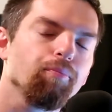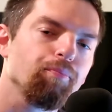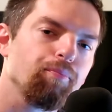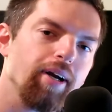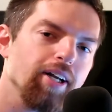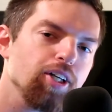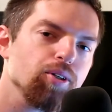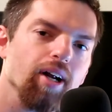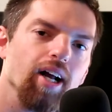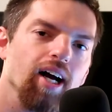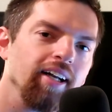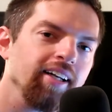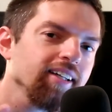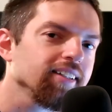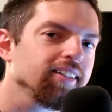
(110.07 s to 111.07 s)

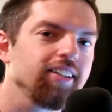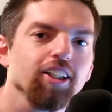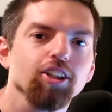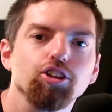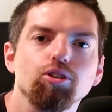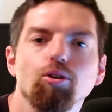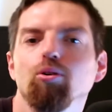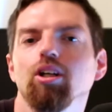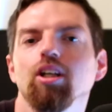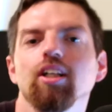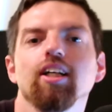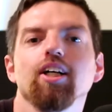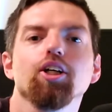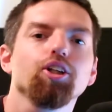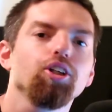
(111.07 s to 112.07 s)
Patreon,
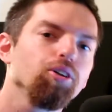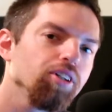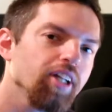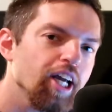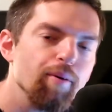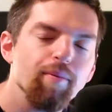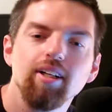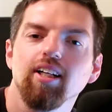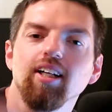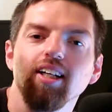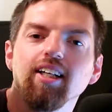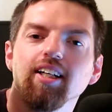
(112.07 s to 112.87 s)
Discord, you name it.